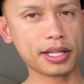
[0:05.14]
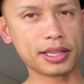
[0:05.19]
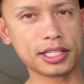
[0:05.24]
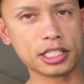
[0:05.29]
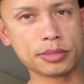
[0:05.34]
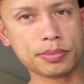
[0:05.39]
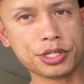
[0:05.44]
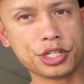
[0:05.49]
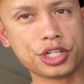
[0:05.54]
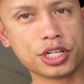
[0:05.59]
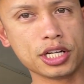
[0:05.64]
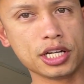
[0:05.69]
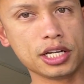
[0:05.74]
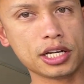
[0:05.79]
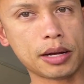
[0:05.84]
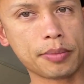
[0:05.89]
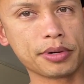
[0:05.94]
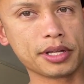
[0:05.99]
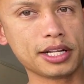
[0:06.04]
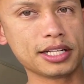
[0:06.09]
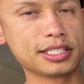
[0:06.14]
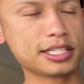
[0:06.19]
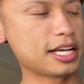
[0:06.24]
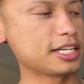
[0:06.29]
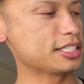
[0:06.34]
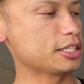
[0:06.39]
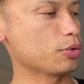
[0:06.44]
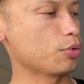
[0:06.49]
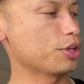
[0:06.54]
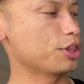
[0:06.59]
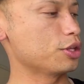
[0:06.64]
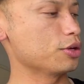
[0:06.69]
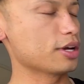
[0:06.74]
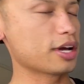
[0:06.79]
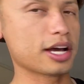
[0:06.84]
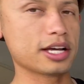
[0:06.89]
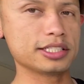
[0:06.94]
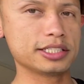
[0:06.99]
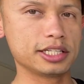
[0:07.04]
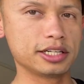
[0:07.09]
this machine. I'm gonna test it with you
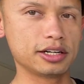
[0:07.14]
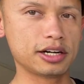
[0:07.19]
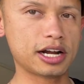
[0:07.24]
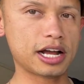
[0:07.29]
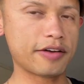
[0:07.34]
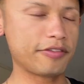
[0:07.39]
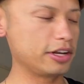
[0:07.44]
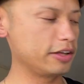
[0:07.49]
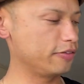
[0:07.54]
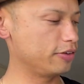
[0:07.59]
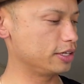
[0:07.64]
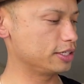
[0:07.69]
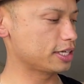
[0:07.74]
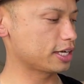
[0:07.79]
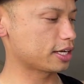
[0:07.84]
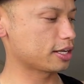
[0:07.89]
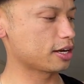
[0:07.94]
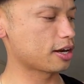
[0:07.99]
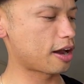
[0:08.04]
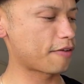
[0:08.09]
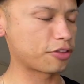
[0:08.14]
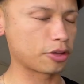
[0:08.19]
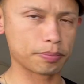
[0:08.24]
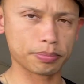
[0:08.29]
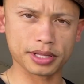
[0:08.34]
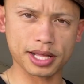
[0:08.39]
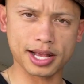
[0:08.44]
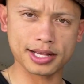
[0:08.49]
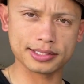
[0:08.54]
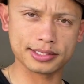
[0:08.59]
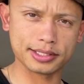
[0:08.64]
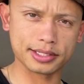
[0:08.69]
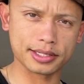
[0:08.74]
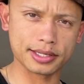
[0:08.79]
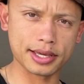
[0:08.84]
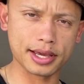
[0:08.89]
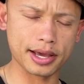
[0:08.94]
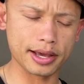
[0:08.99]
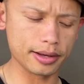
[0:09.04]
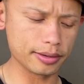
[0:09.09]
guys here. I haven't even taken it off the plastic
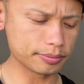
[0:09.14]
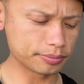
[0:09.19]
yet.